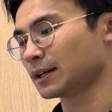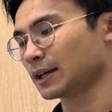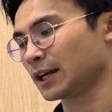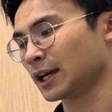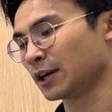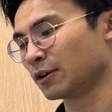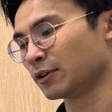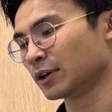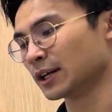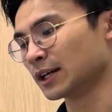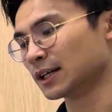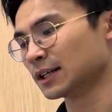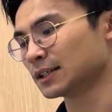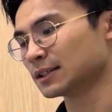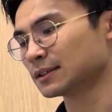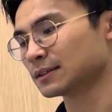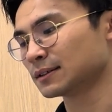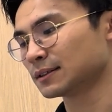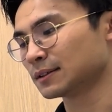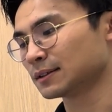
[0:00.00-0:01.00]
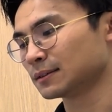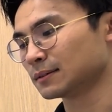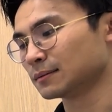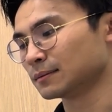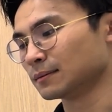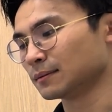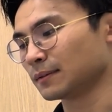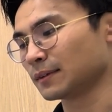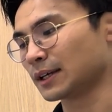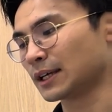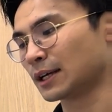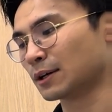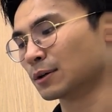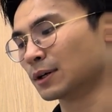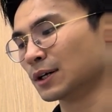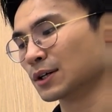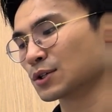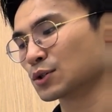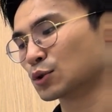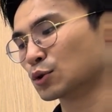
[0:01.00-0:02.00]
area
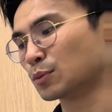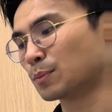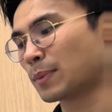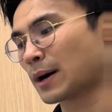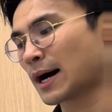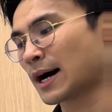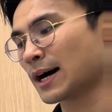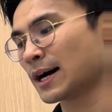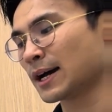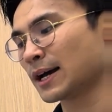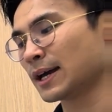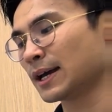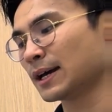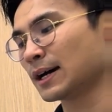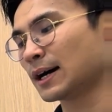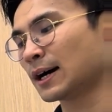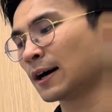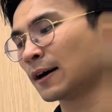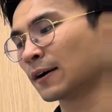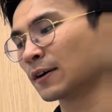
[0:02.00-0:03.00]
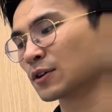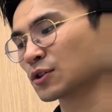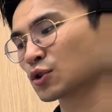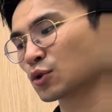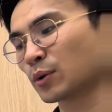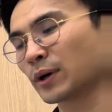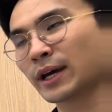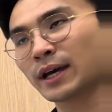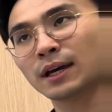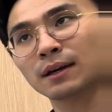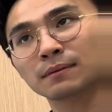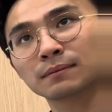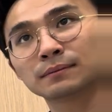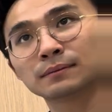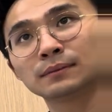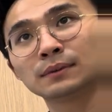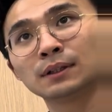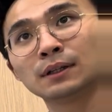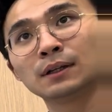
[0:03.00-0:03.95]
equals to pi r squared,